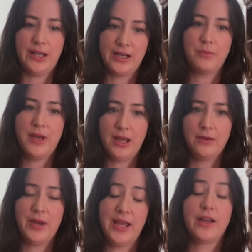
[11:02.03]
getting
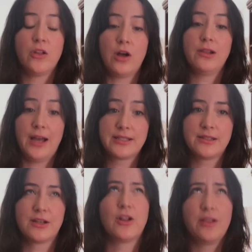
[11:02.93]
paying a lot
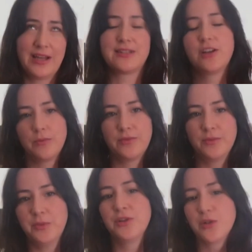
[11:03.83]
less. And the
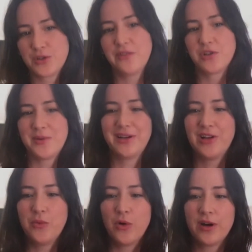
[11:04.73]
people, the worst drivers, are paying a
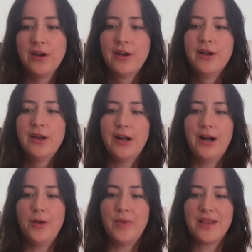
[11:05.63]
lot more.
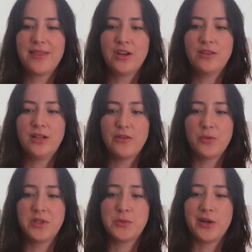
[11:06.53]
I think the
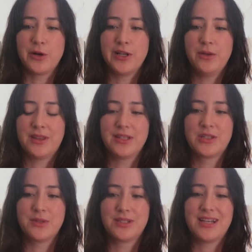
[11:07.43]
government's priority with this
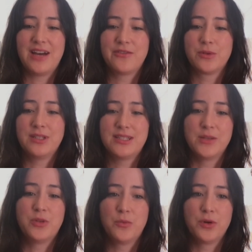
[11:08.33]
was to have a really
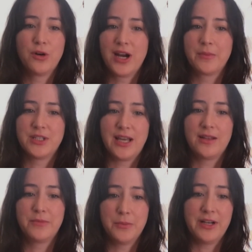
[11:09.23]
simple program to get
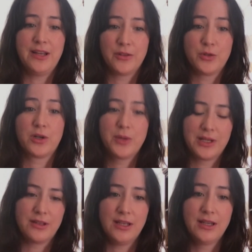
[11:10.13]
the money out the door
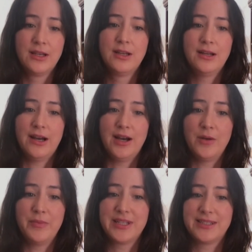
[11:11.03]
quickly,
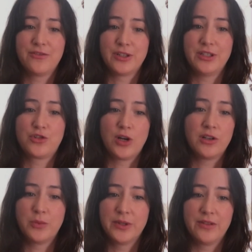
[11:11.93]
because they've really
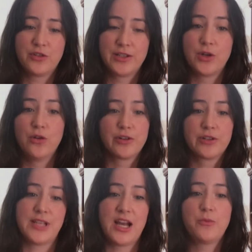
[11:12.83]
struggled when they've tried to
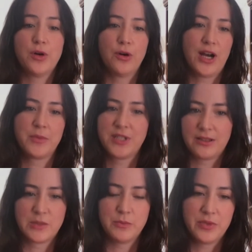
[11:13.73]
over-design programs like
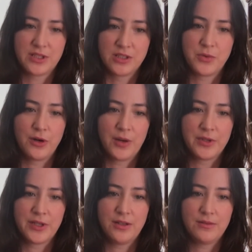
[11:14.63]
the small business program
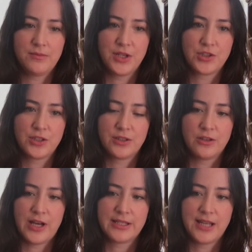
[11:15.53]
that I mentioned in the
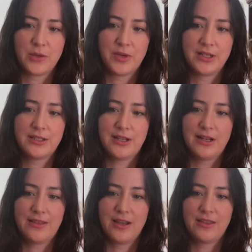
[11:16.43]
last segment. And
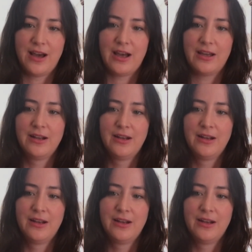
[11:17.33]
I think that